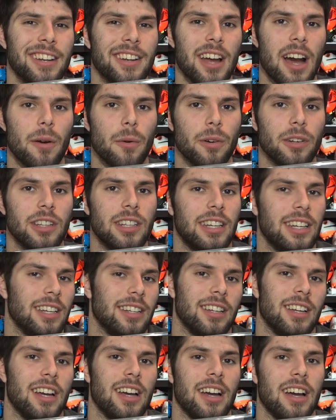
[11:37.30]
Not
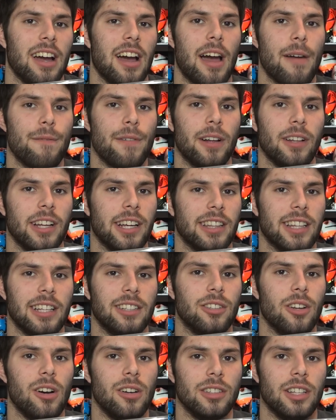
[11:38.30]
really. I felt like
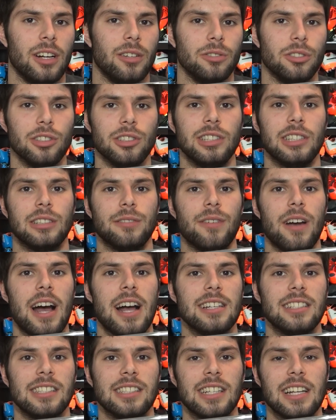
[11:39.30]
they dulled out just as
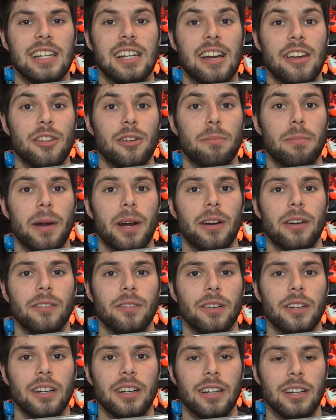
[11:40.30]
fast as any other
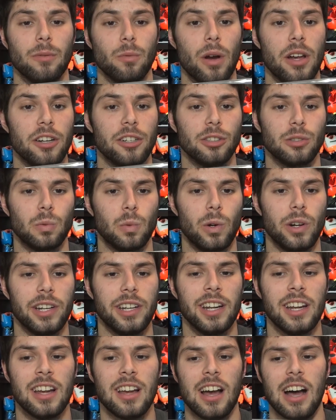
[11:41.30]
pair of runners
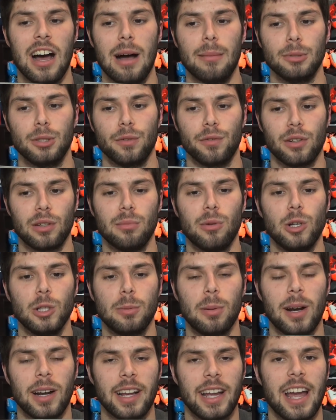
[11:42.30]
would. So for the
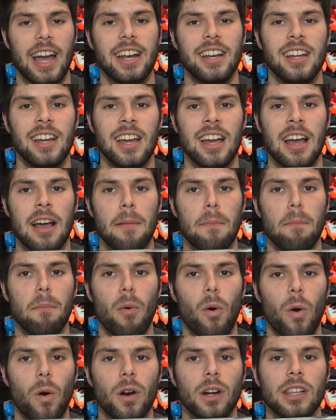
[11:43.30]
most part, again,
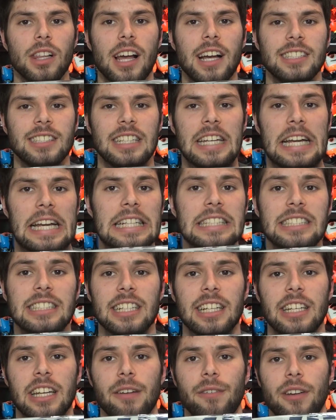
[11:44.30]
more or less an
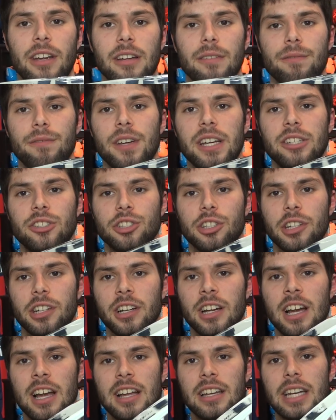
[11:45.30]
insignificant
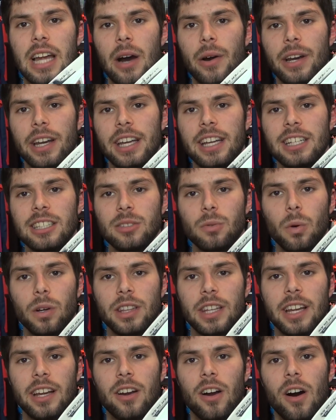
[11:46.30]
feature. Now it is
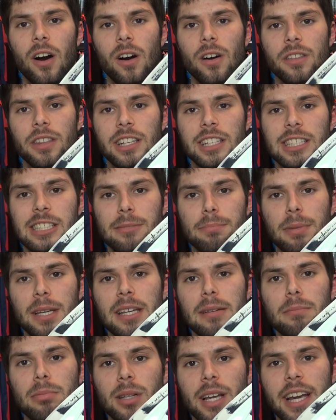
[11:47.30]
what they call the
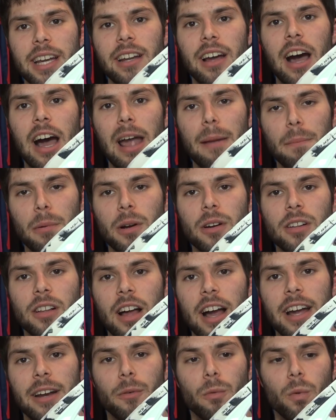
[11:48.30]
Speedblade
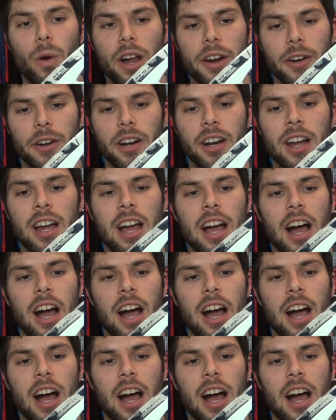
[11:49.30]
Hyperglide runner.